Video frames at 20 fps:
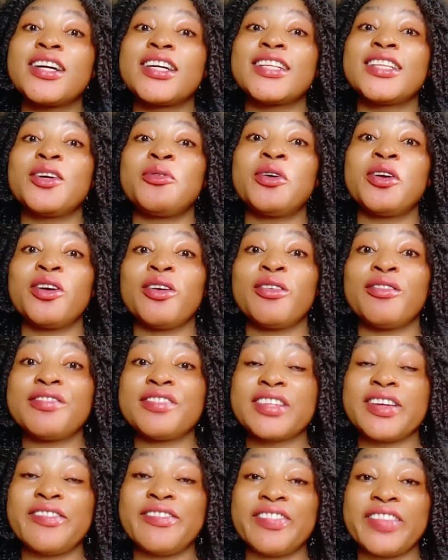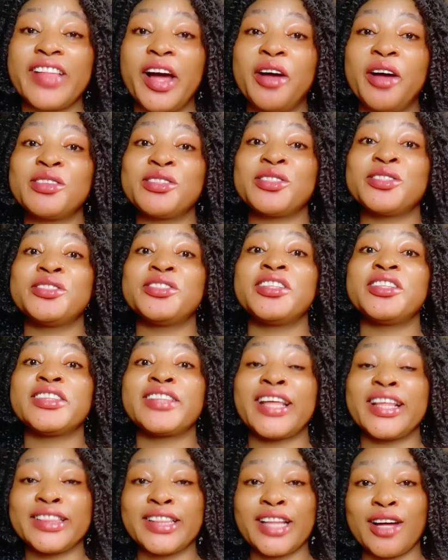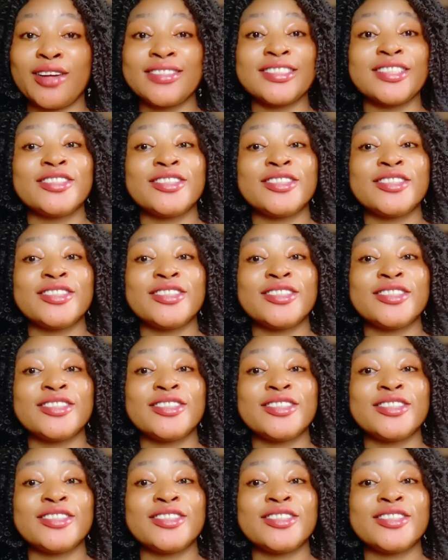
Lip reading: the one of 7,000, 10,000,